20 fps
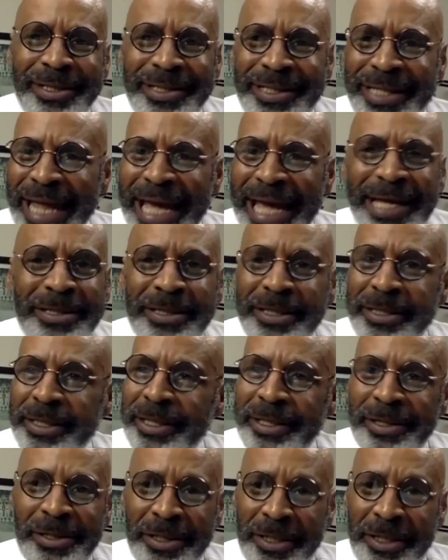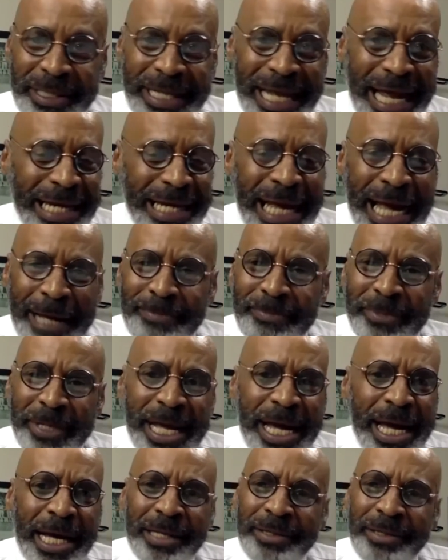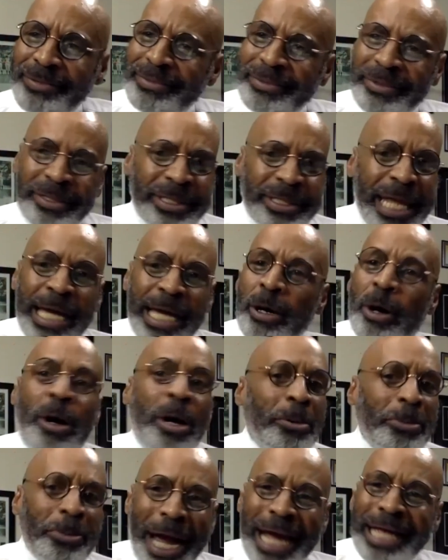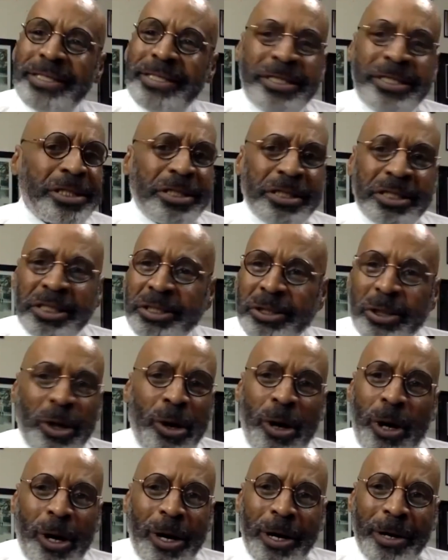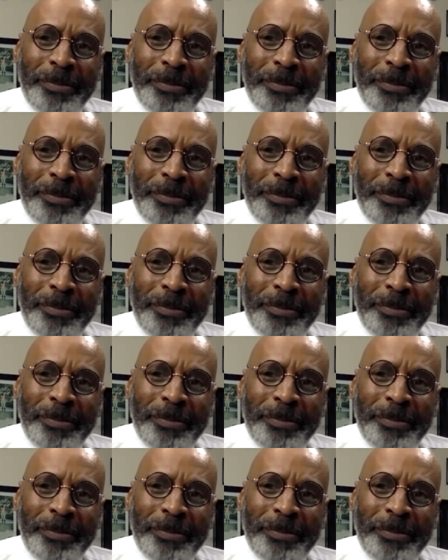that happened there, they going right to the store.